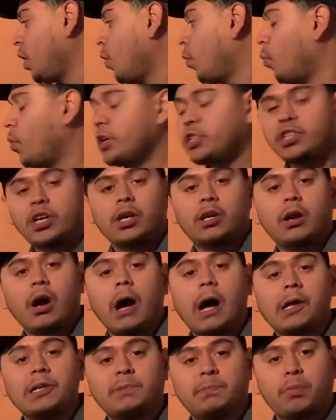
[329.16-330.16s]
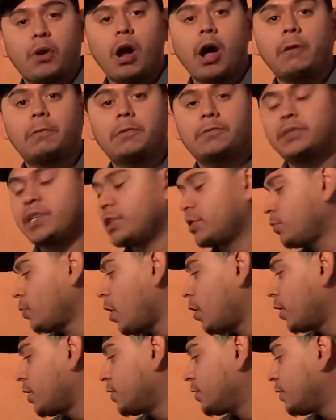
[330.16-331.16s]
which could cause problems as
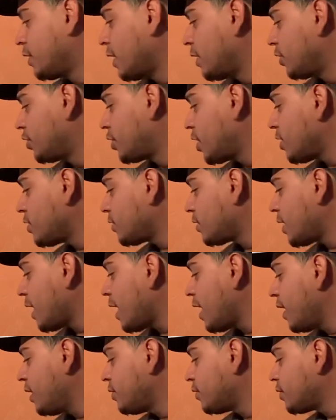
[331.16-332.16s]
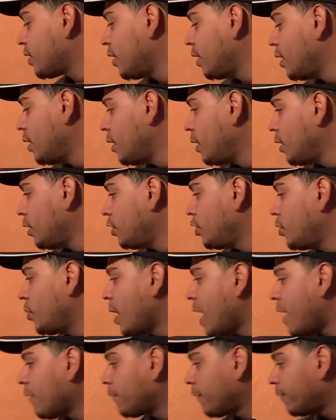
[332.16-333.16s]
well, because just as you
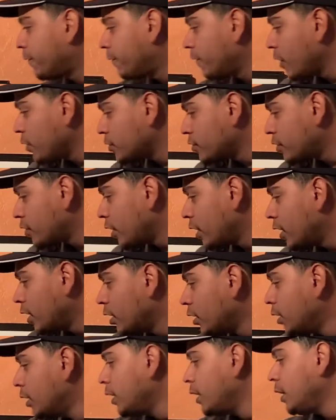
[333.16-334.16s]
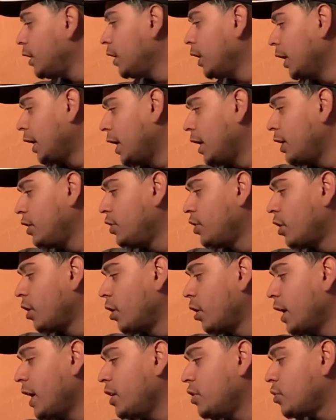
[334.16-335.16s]
have a filter in
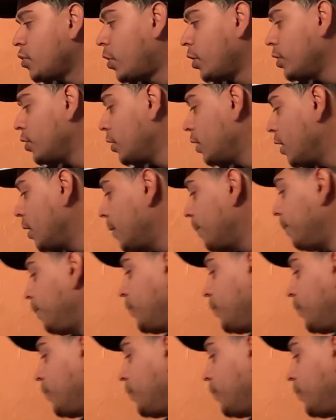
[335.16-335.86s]
your indoor unit,